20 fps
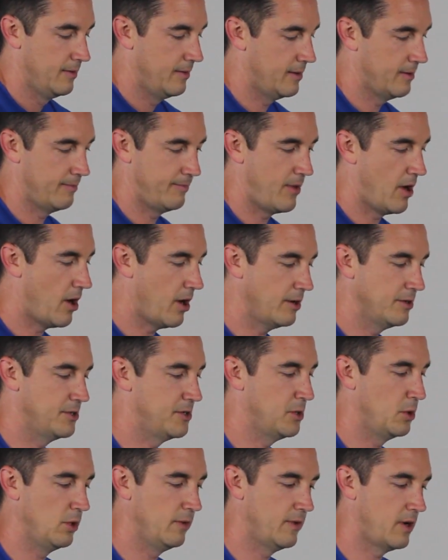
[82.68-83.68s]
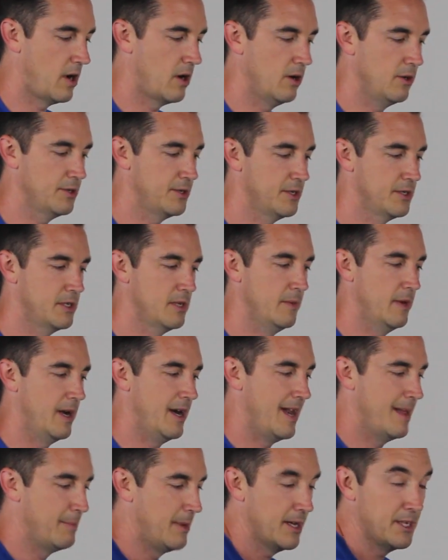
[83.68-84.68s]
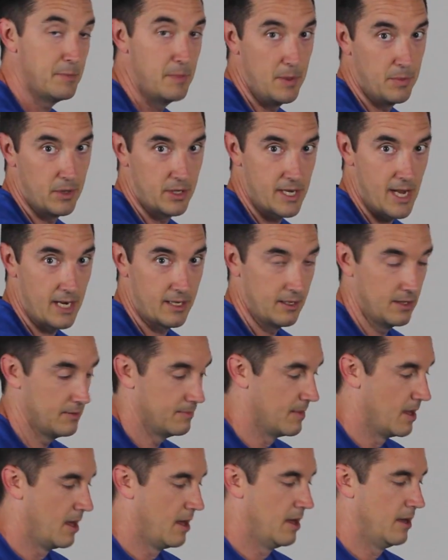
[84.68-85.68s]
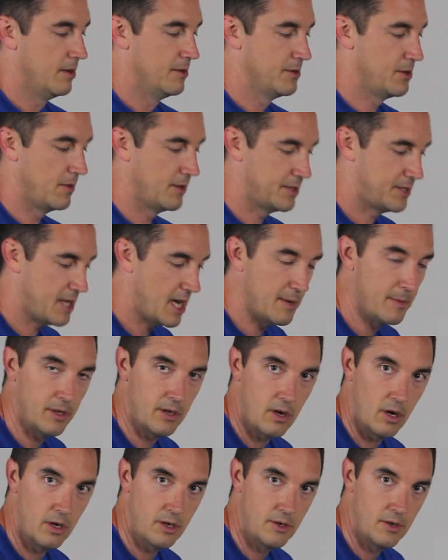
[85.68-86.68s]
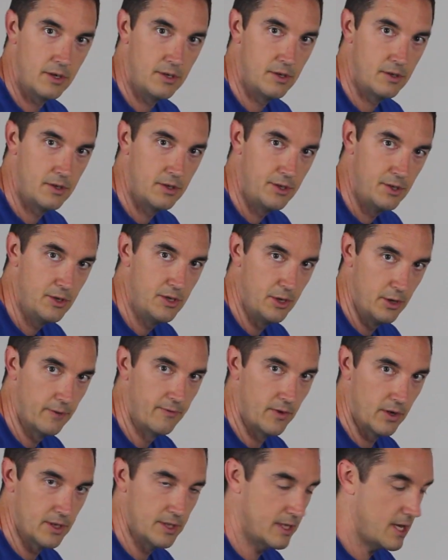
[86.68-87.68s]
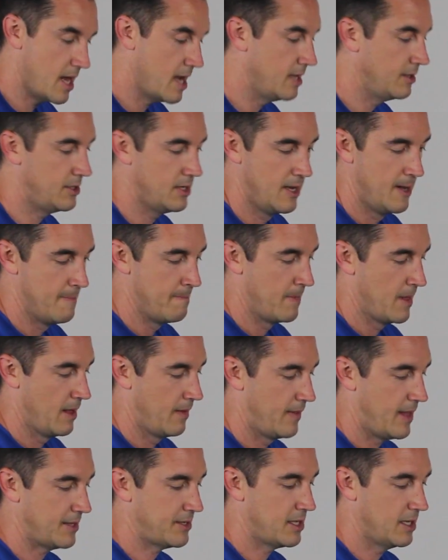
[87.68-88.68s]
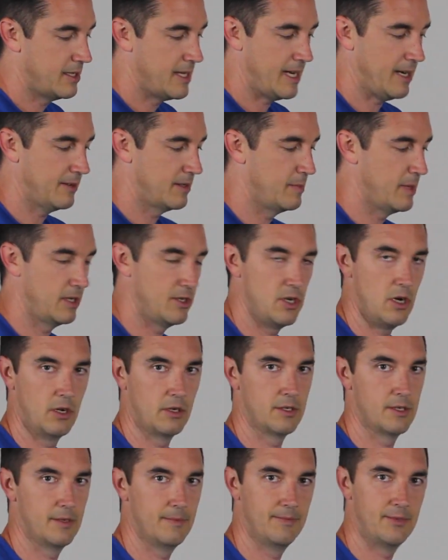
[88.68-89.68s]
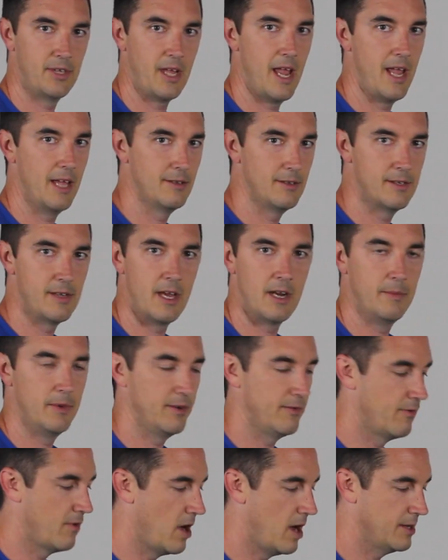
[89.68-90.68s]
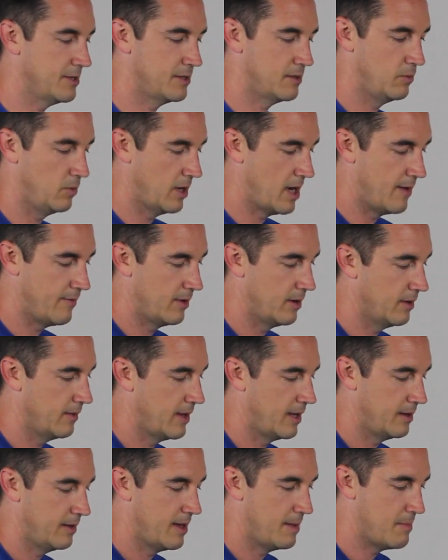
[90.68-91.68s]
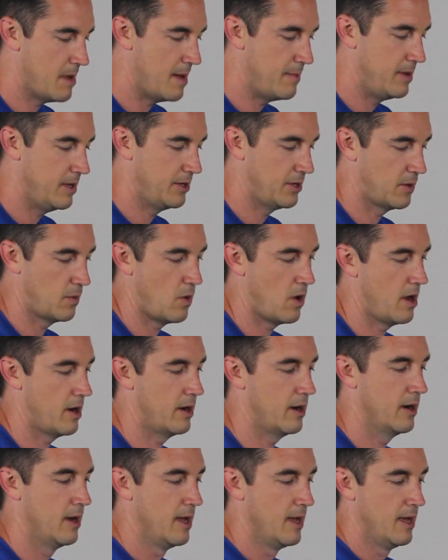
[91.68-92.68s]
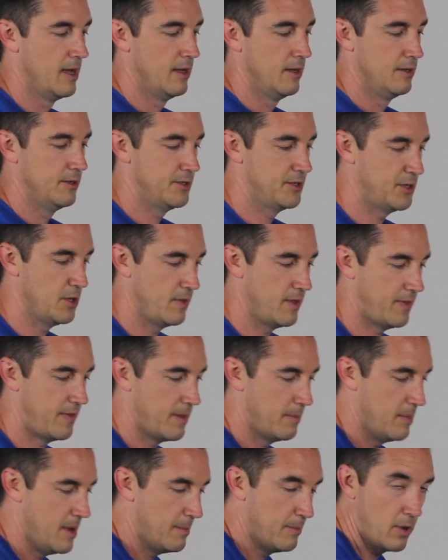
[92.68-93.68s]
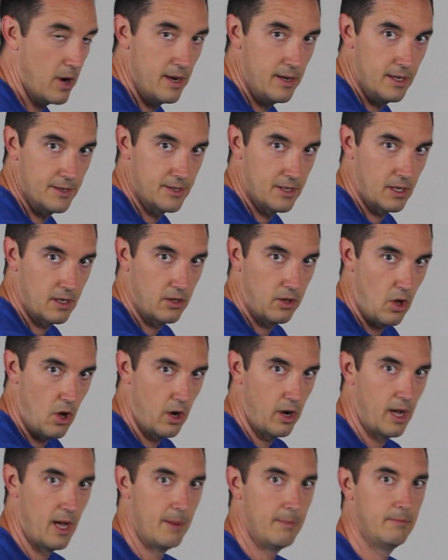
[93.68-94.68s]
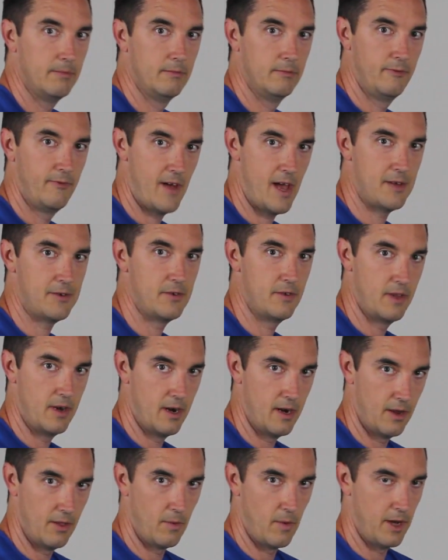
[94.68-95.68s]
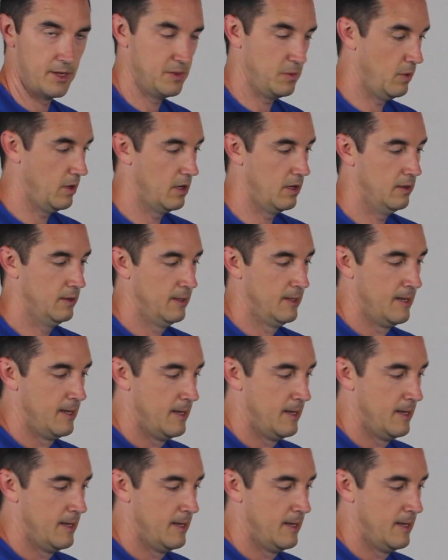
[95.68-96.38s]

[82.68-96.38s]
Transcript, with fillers: the, the heart and soul of an R O system, and it, it must be protected. So the sediment cartridge, which is usually your first stage, that's going to take out the big chunks, sand, sediment, rust, whatever that, that may be in your water, so that the membrane doesn't clog up faster than it otherwise will.